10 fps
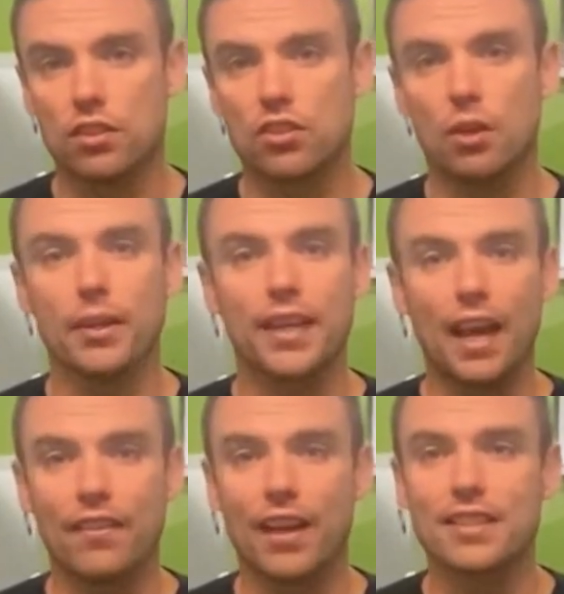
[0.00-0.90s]
So
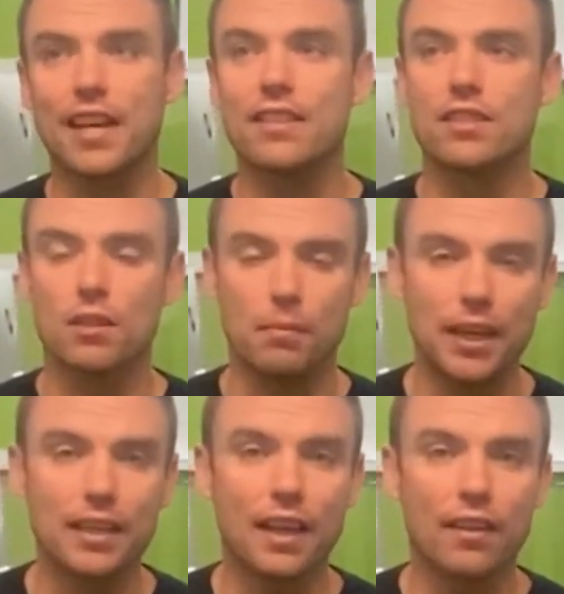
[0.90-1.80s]
again, that tends to
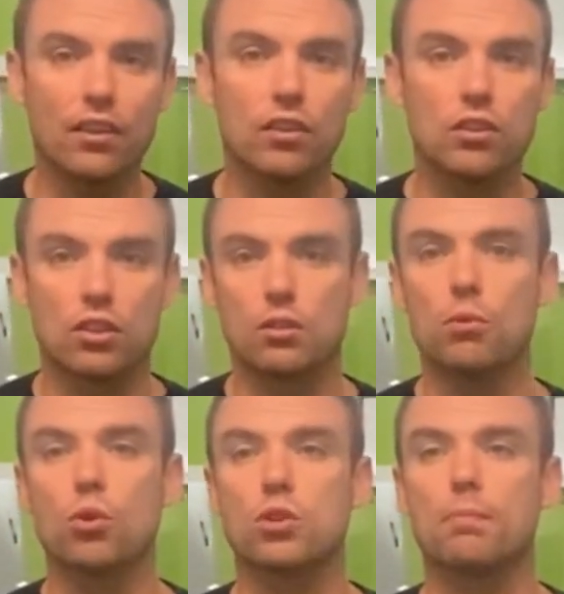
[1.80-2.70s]
mean then that there's
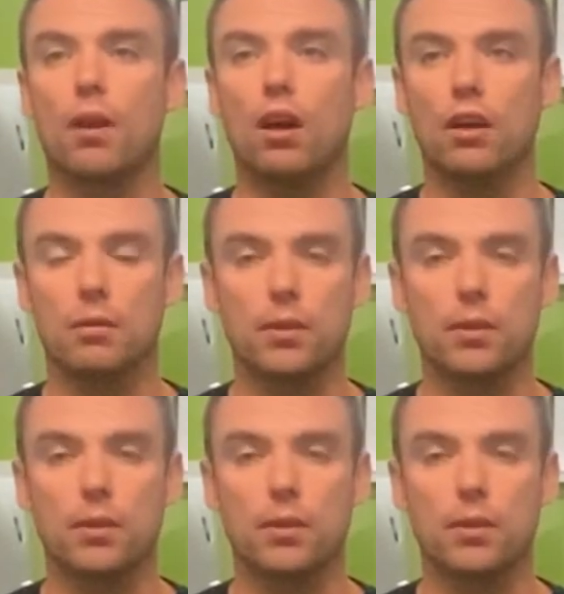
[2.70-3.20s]
more supply,